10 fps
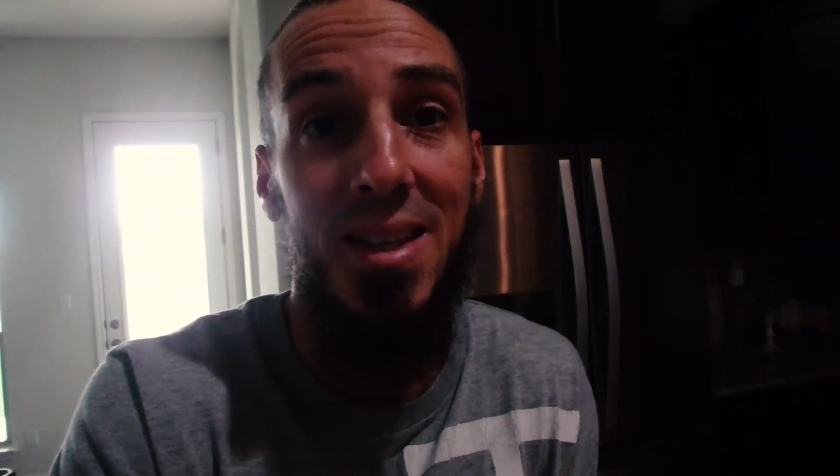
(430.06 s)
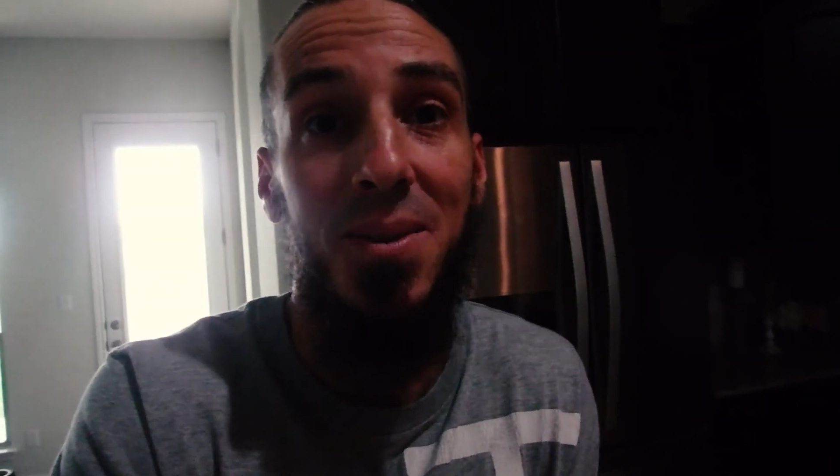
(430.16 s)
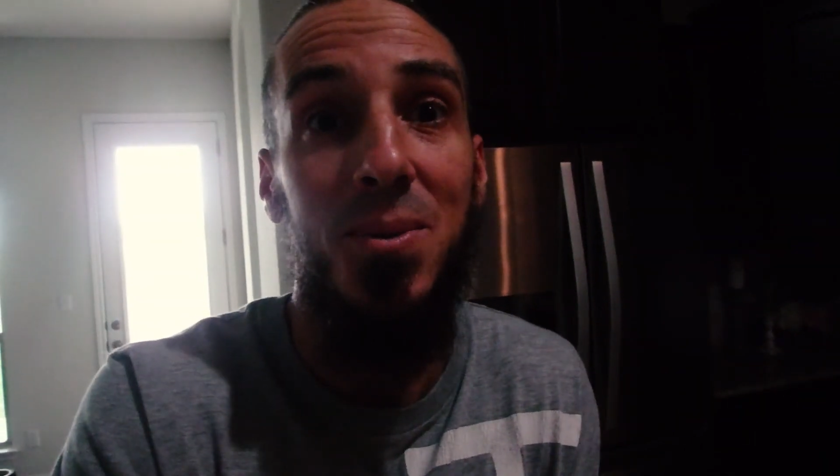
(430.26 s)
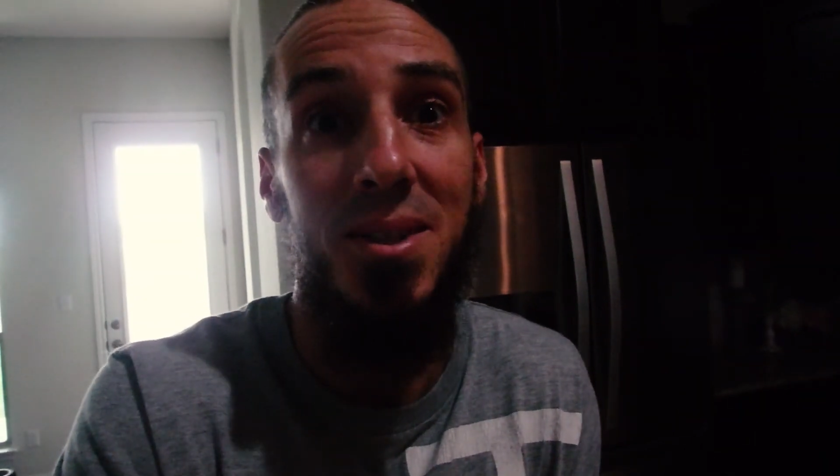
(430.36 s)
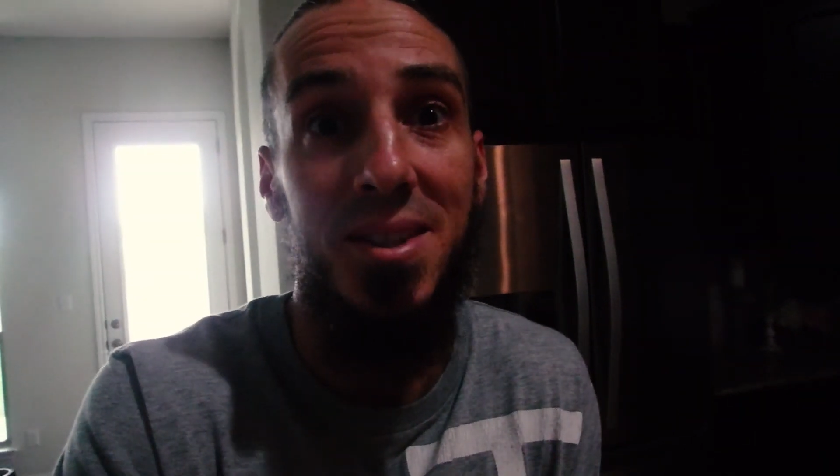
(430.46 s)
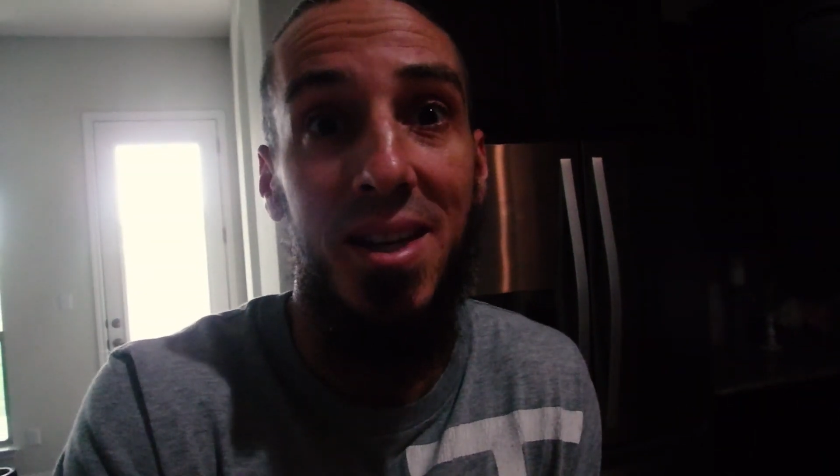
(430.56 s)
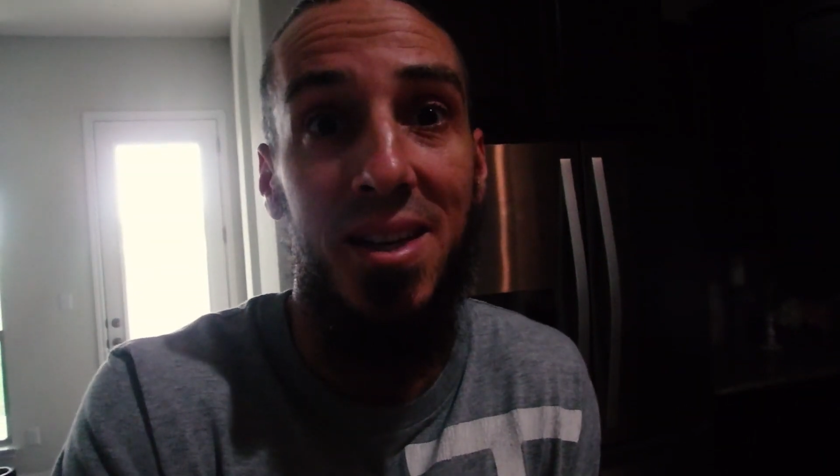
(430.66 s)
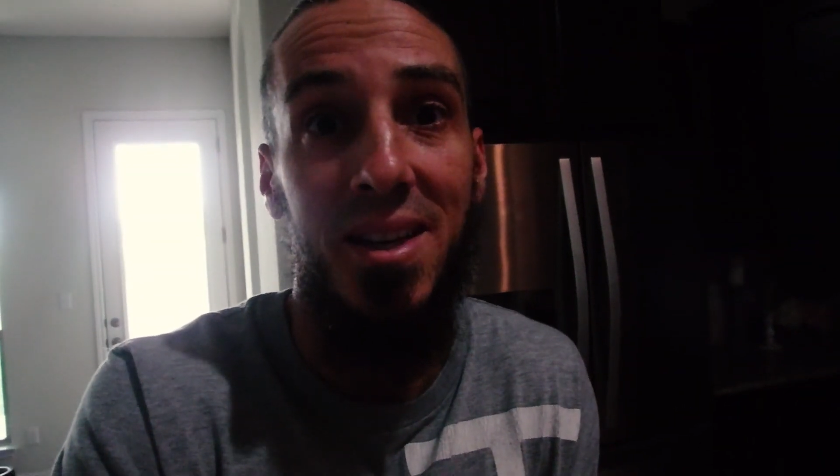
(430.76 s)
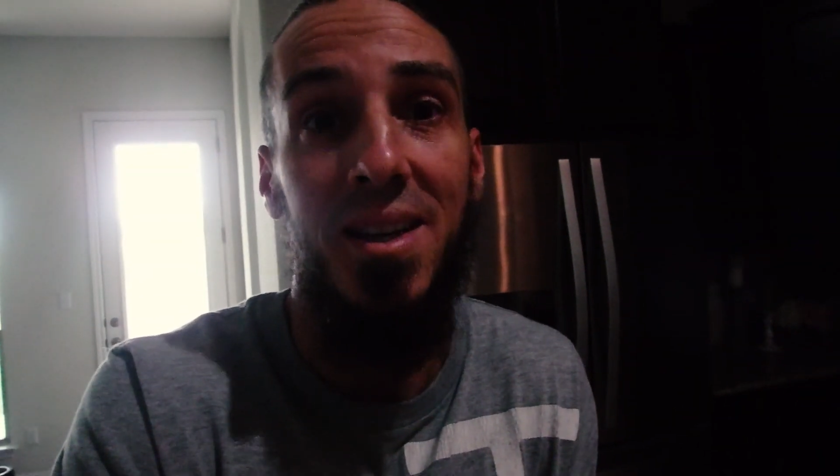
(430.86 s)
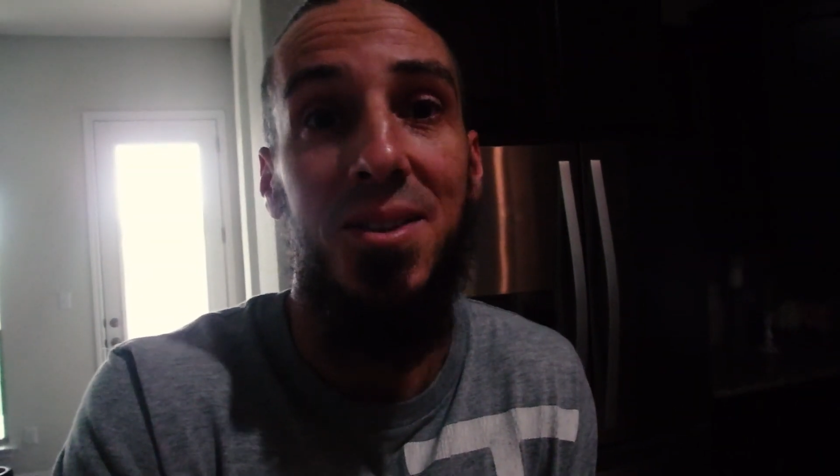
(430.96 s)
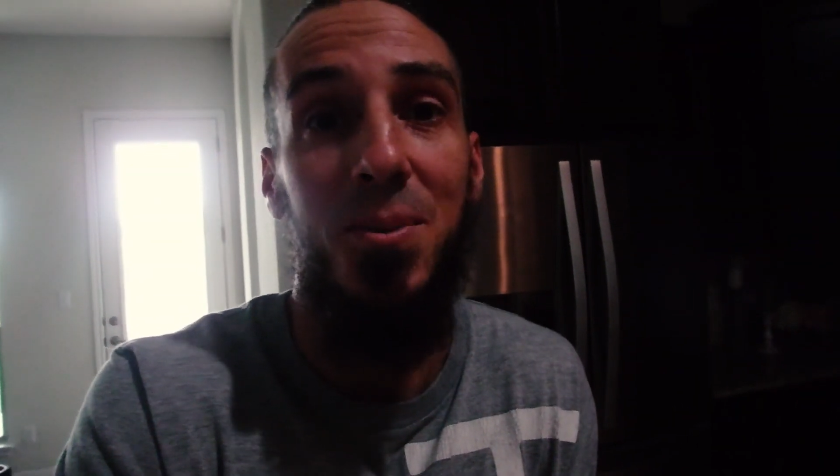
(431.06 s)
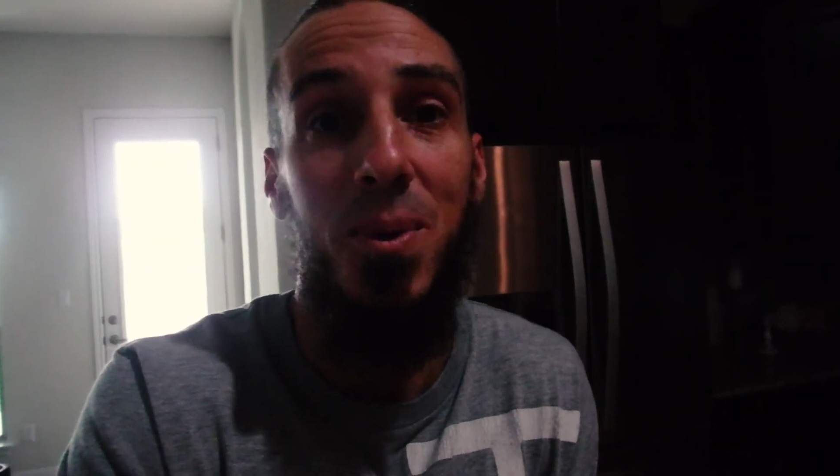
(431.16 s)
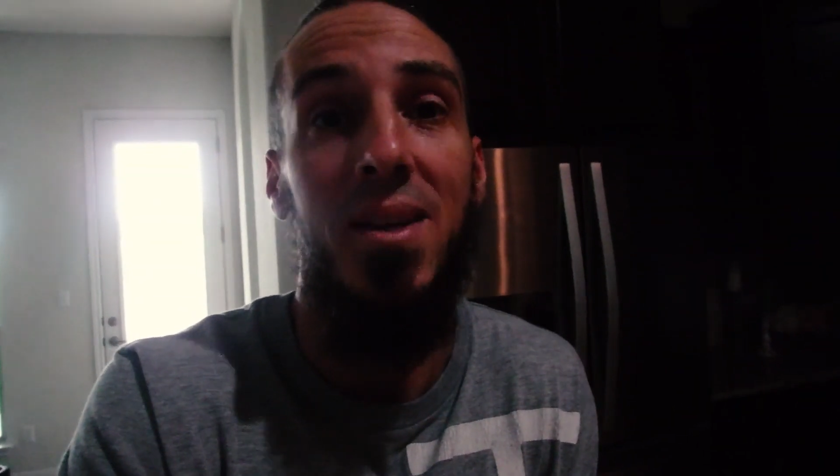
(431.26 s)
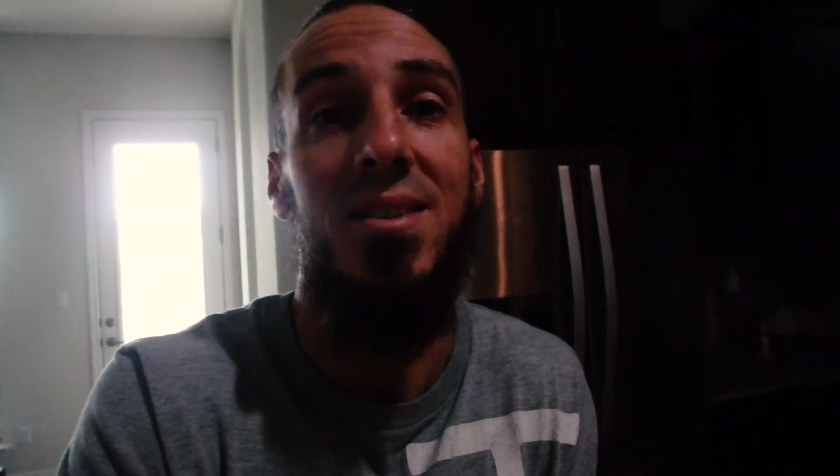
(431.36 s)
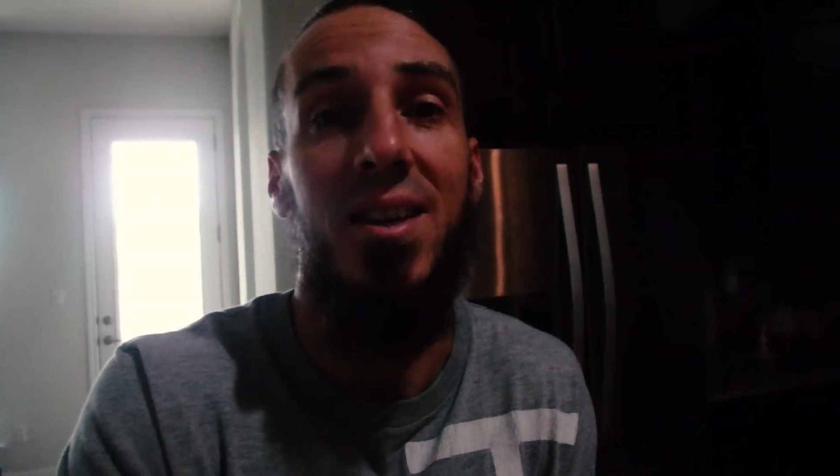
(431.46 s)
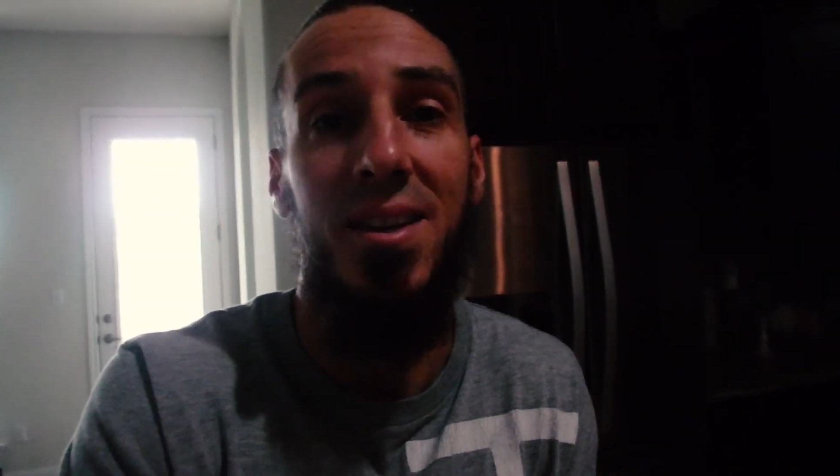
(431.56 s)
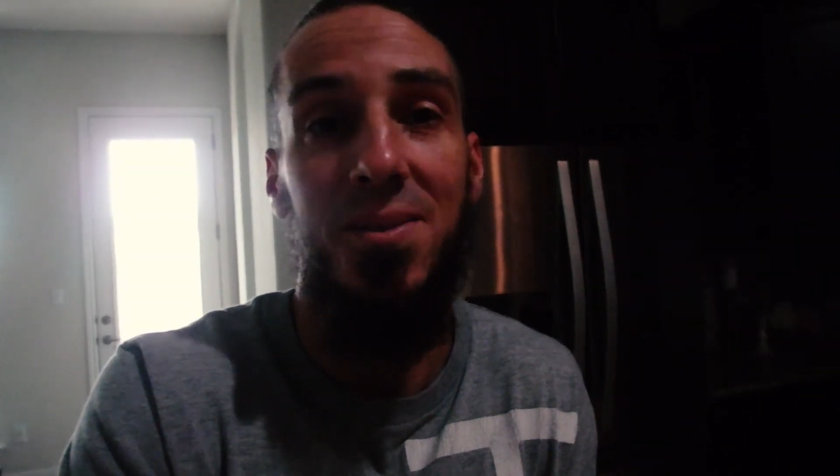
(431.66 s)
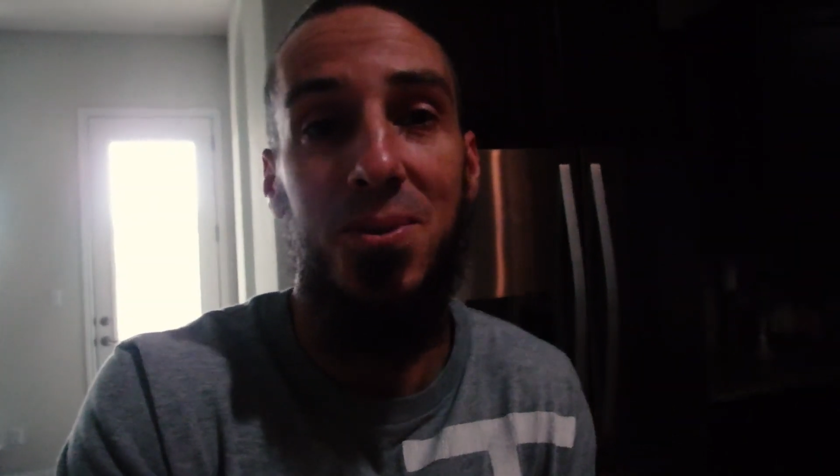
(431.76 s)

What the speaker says: it was exciting. I got to wake skate,